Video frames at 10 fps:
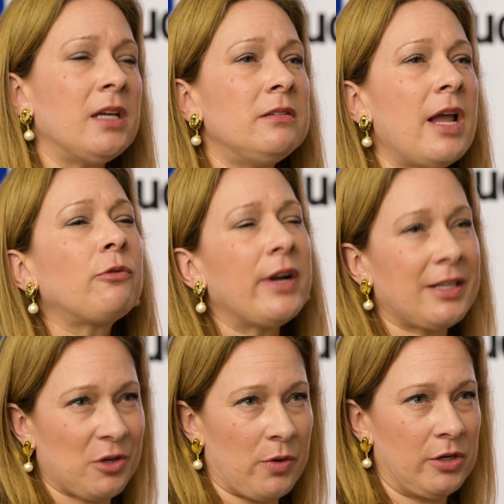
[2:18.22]
Now
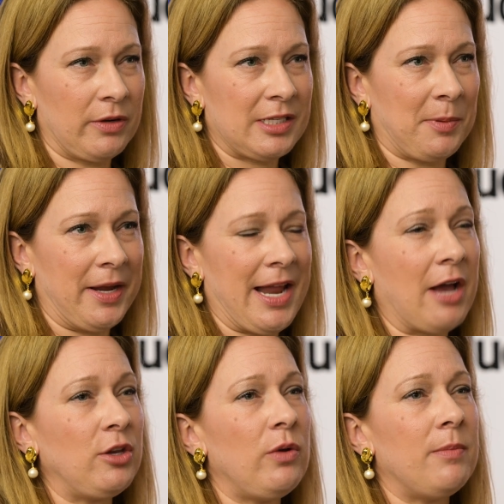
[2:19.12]
Rick's going to explain how
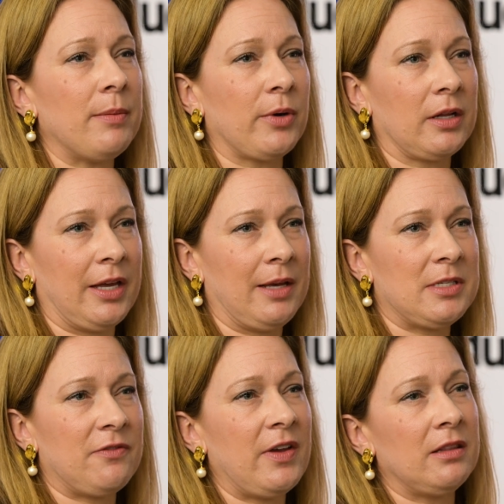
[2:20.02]
UE member
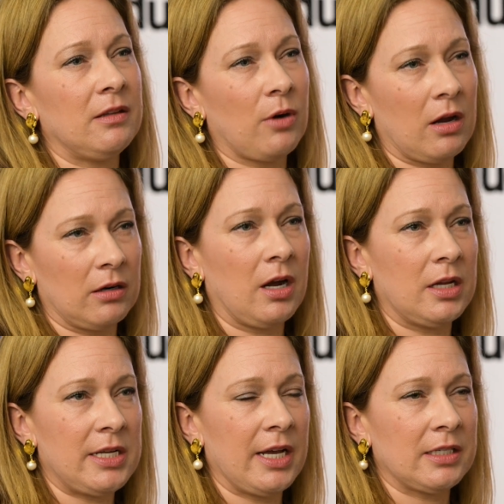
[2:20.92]
claims fit in the broader
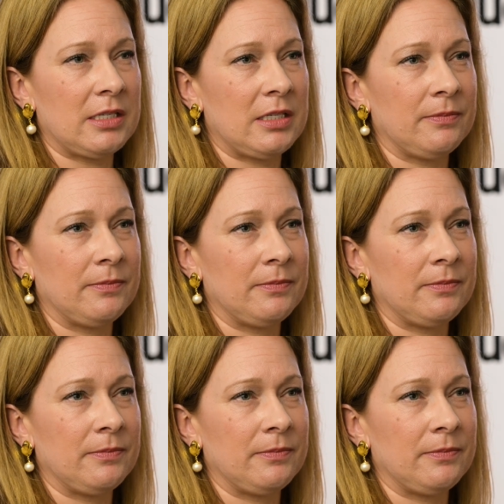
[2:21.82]
context.